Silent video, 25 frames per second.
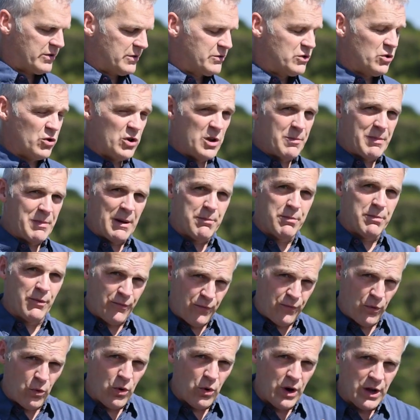I'm talking about
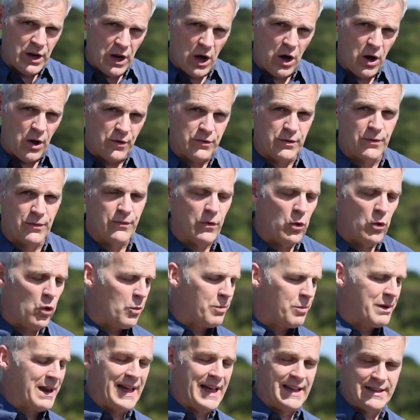before and after
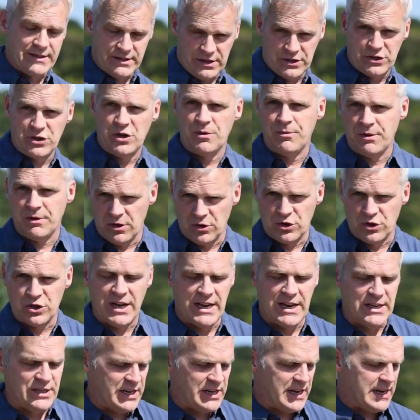floor plans, assuming you're
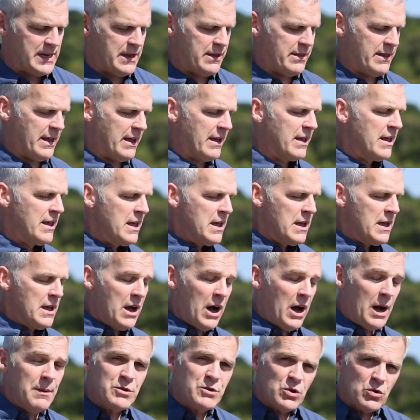changing anything.
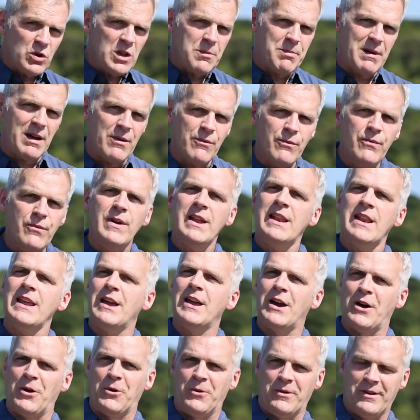I'm talking about
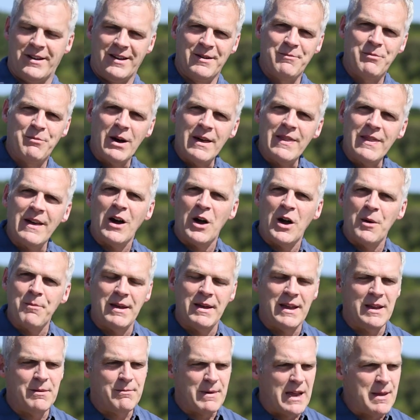video, and by that I
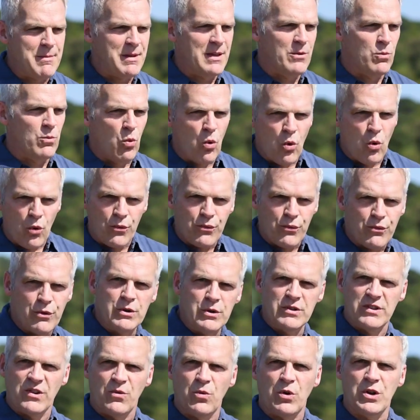mean maybe
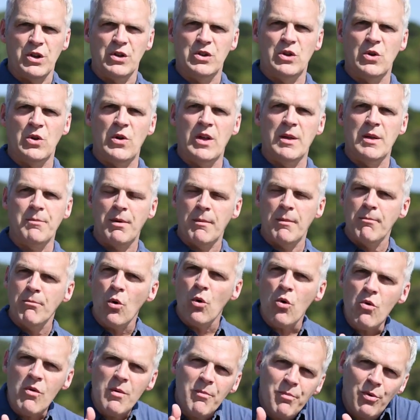walkthroughs of what you're doing. But
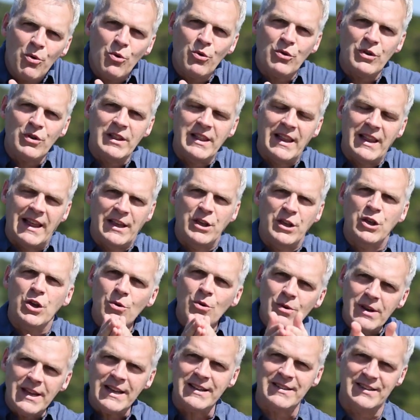more importantly,
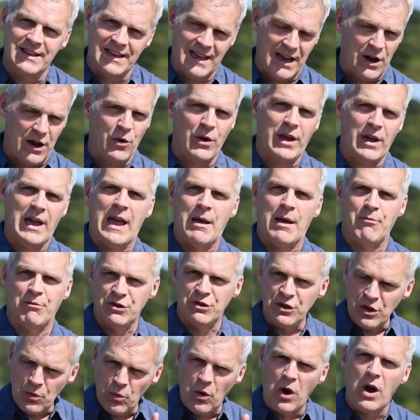you need to get on camera,
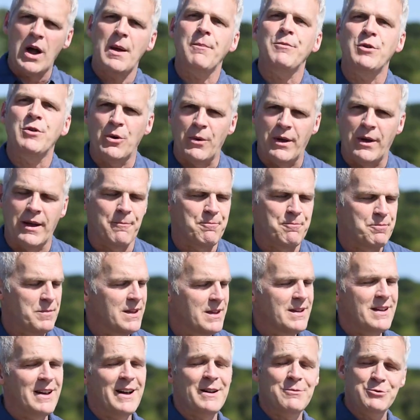do what I'm doing.
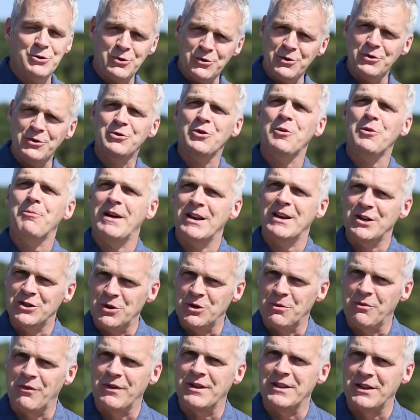I'm sure you'll do a better
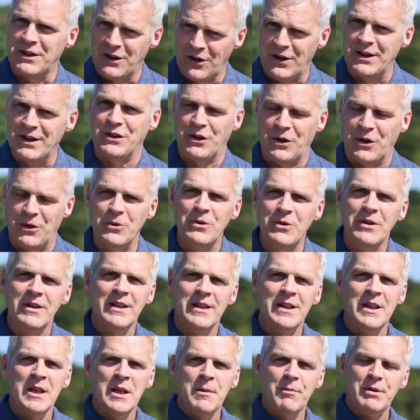job of it than I do,
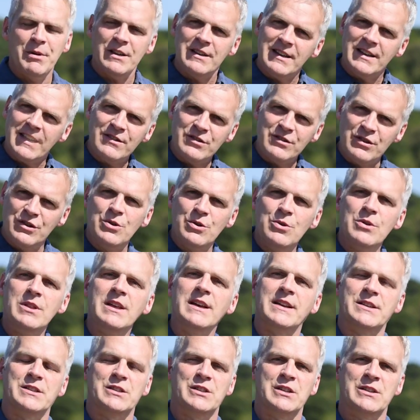but you need to do
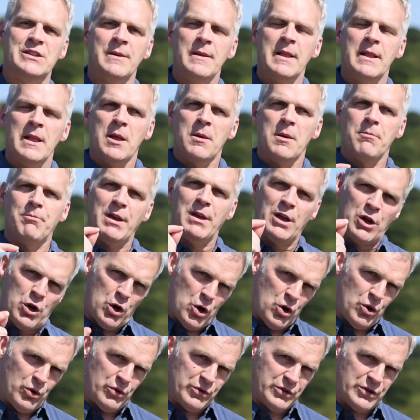this
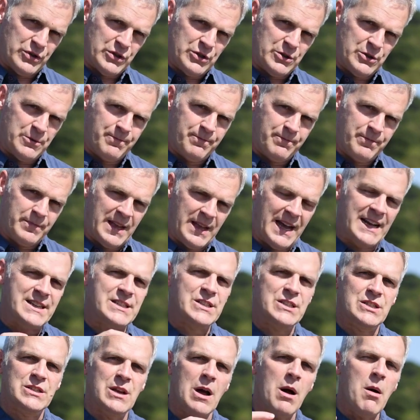because at
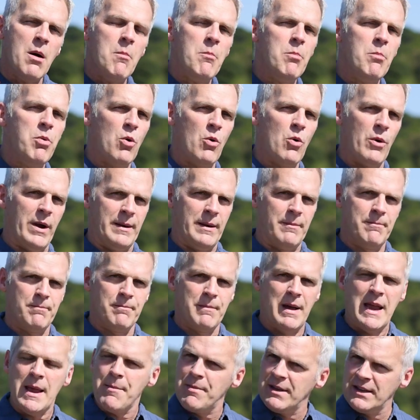some point,
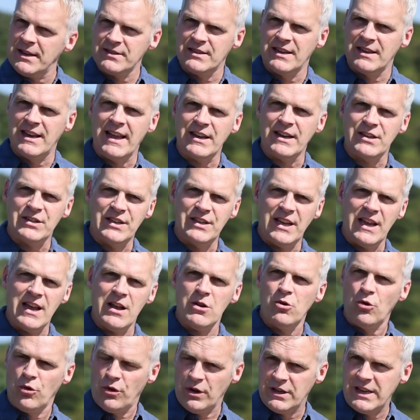maybe it's the next
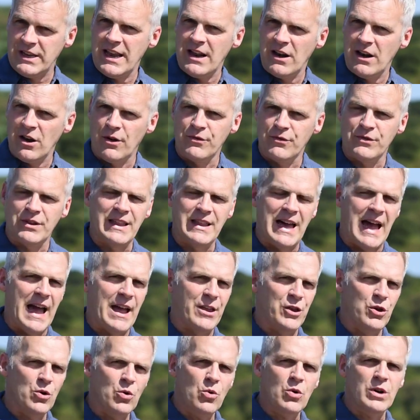deal or the deal after
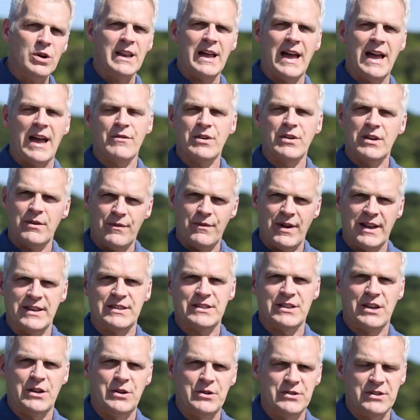that, you're going to have an
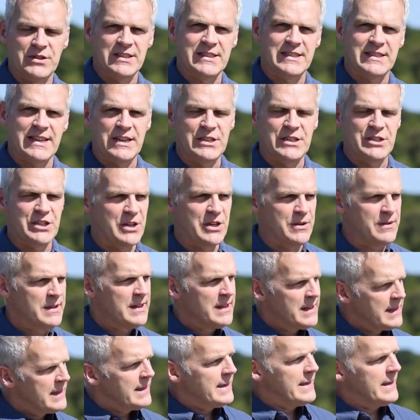investor who's going to say to you,
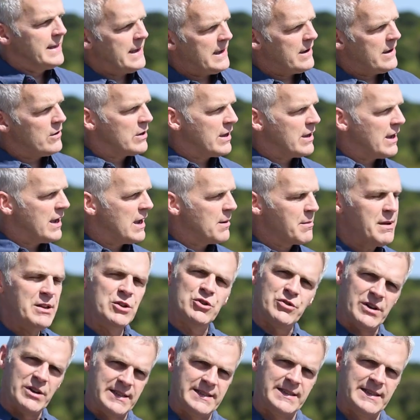yeah, okay, I'm
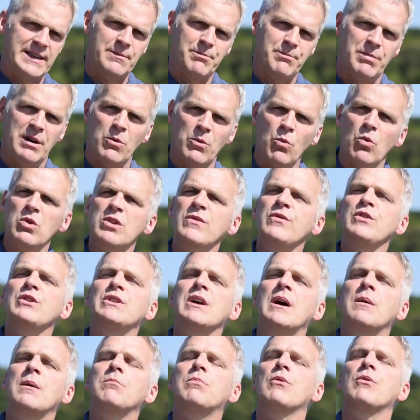interested, but what have you
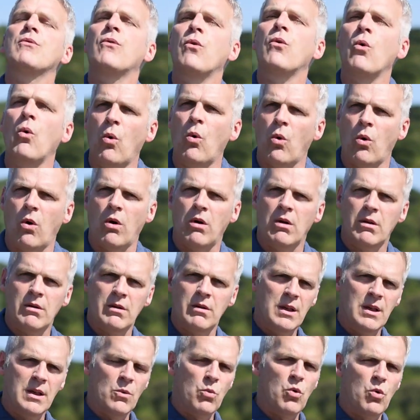done before?
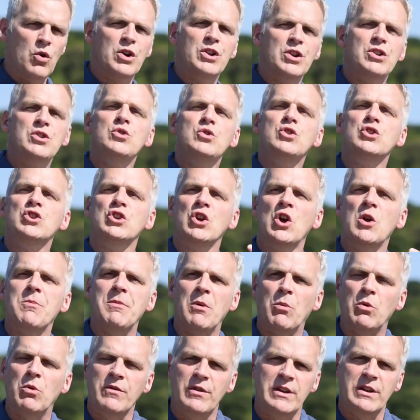What can you show
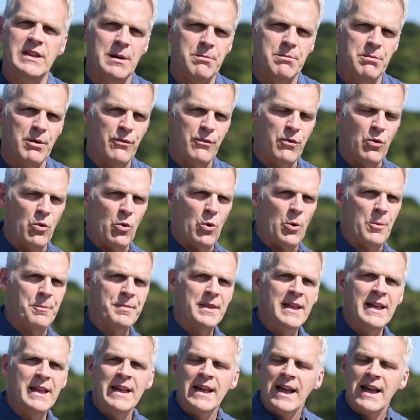me? What have you done before?
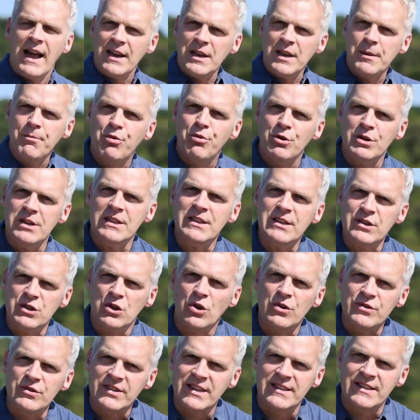And in putting this
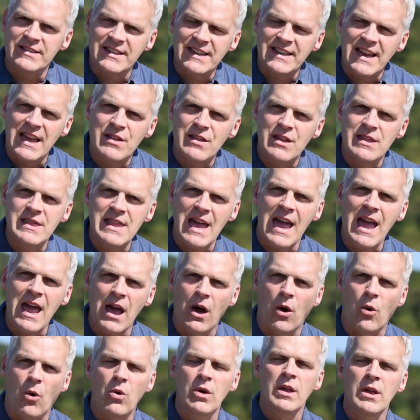content together
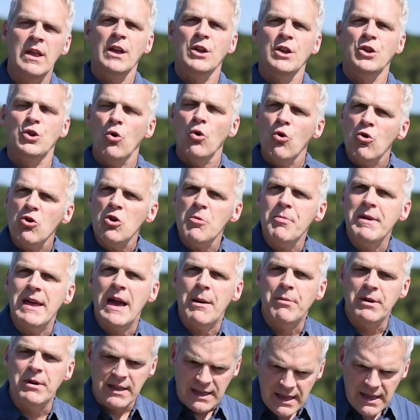now, you're going to be
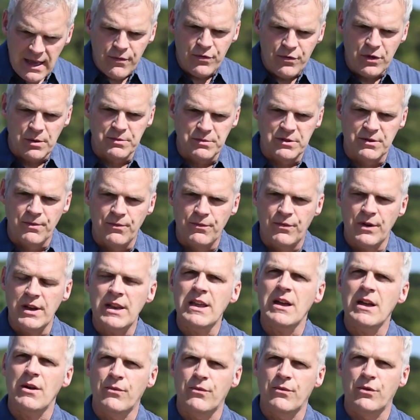able to give them some
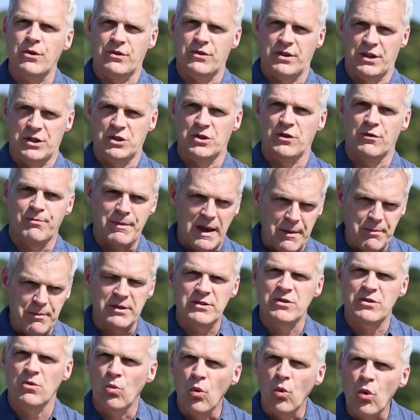video footage of maybe
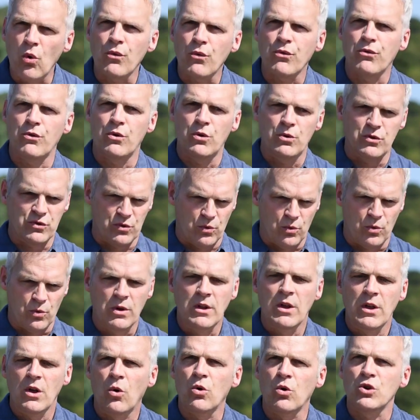some walkthroughs
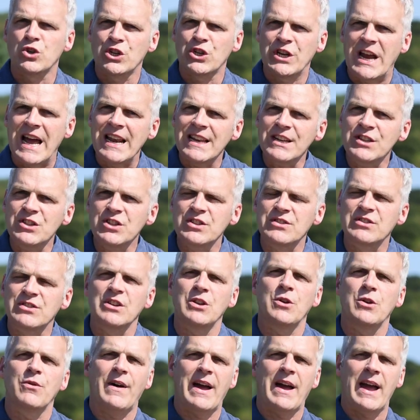or challenges
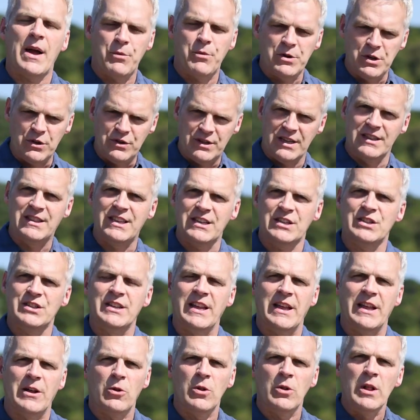that you've had when you did this
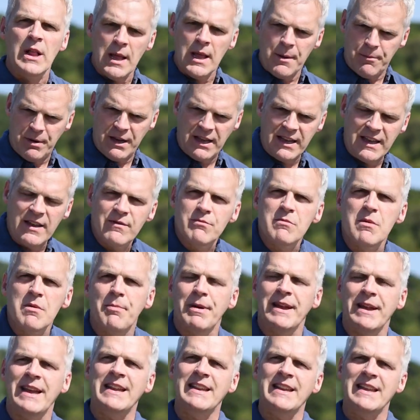deal. But you can give them a
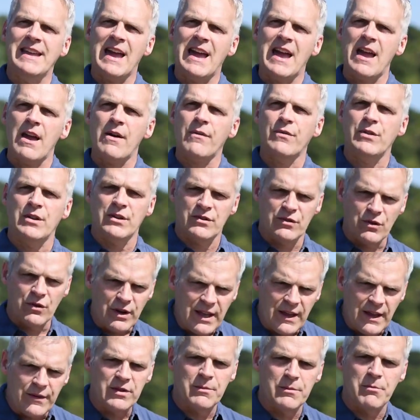PDF that sort
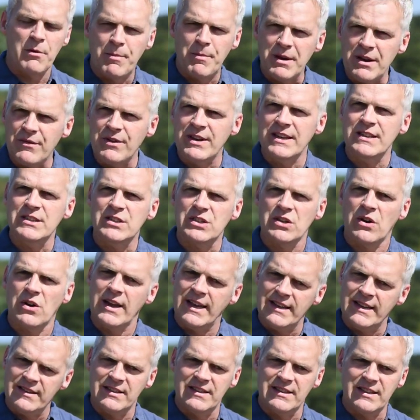of gives them a bit of an
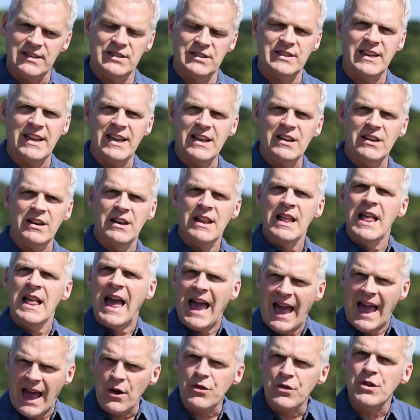insight into this deal and
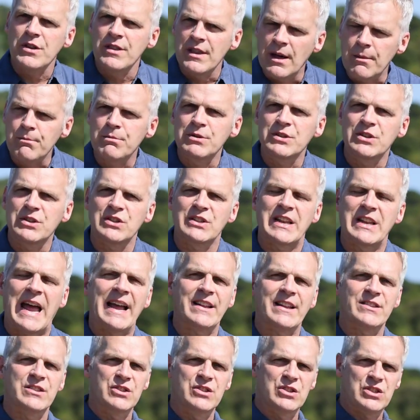how the numbers
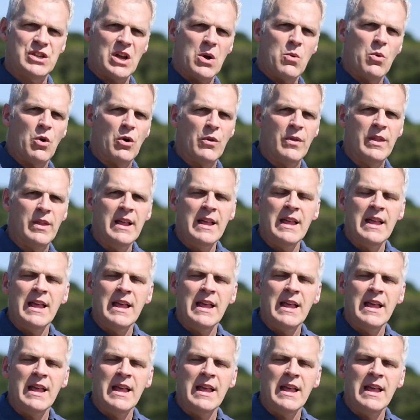stacked and so on.